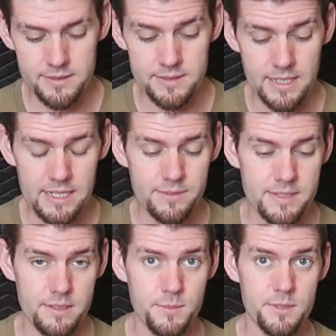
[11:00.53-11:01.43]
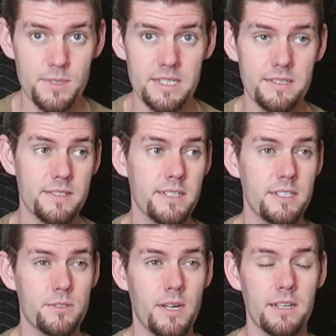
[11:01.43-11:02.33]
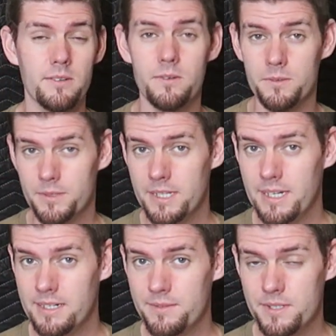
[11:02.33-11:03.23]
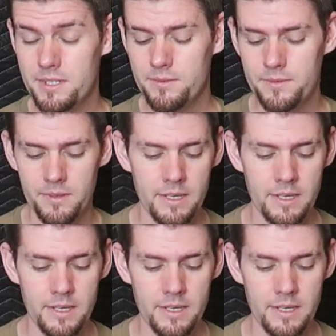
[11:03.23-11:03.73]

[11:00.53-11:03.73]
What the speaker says: A lot of it seems to be inside track only kind of stuff.